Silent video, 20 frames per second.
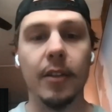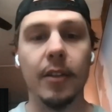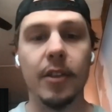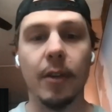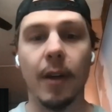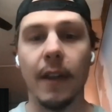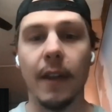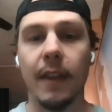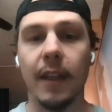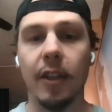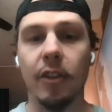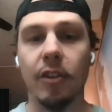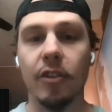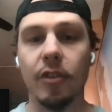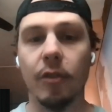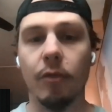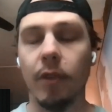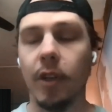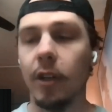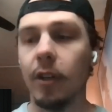So I think there's
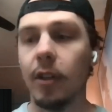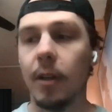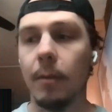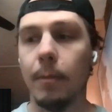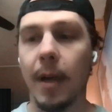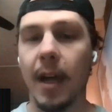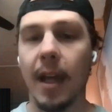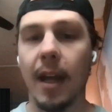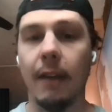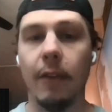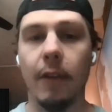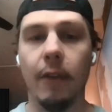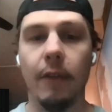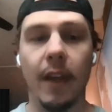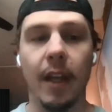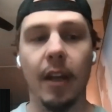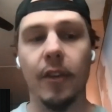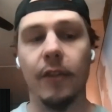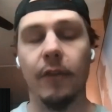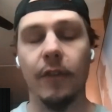a real competitive
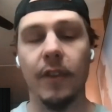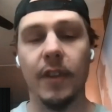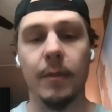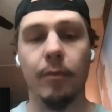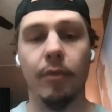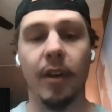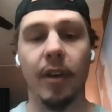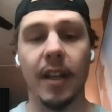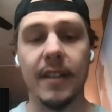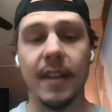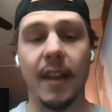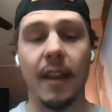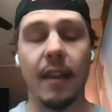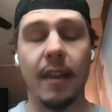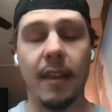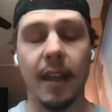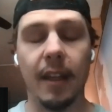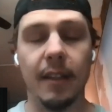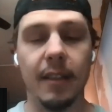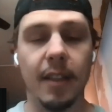advantage for these brands that
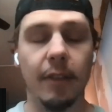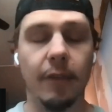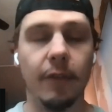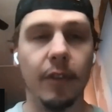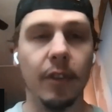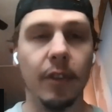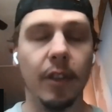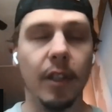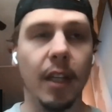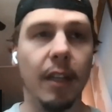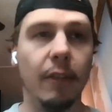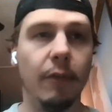think differently.